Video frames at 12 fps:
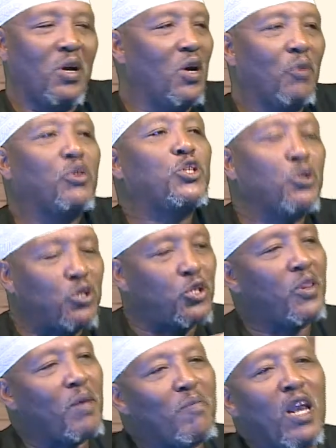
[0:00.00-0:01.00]
We should show
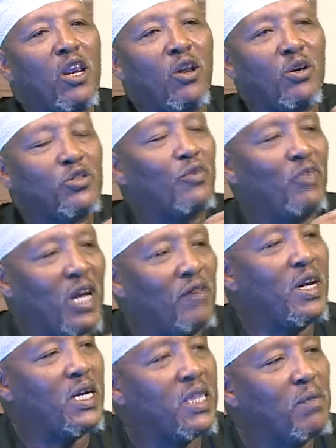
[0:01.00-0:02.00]
them a lot of love.
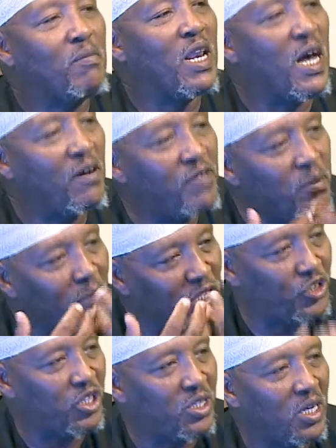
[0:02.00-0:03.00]
Let them love the
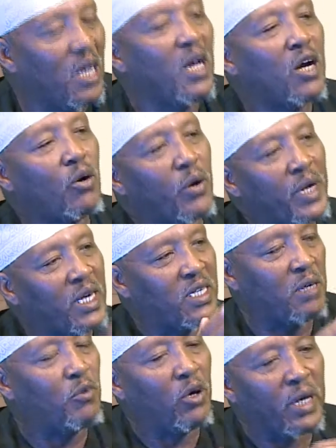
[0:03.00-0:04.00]
masjid. Correct
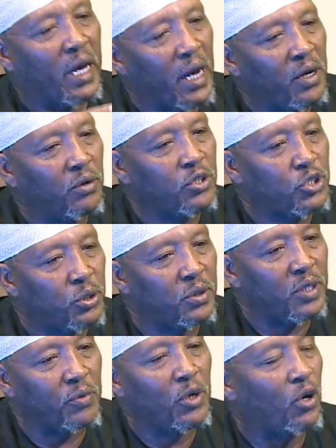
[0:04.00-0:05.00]
them. Okay, I know
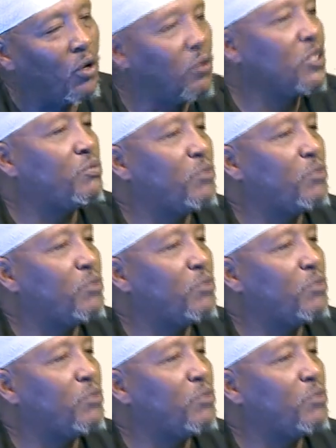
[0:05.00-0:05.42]
children will always be